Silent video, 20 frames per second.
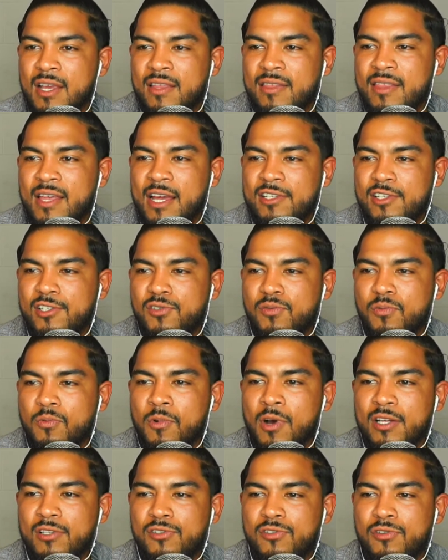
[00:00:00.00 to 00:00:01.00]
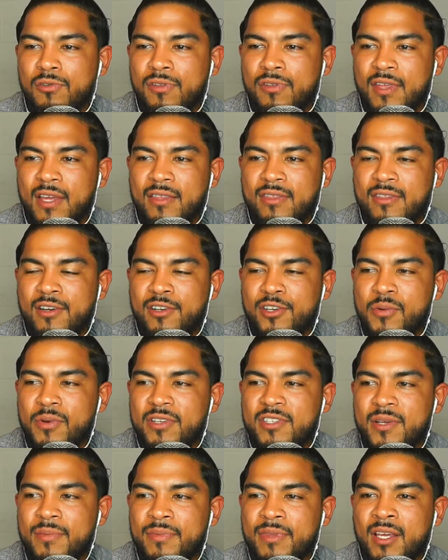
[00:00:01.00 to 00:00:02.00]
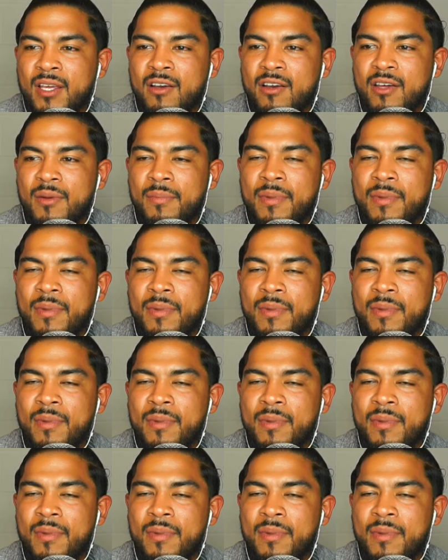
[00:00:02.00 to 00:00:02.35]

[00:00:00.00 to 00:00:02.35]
that just want to think they're doing something good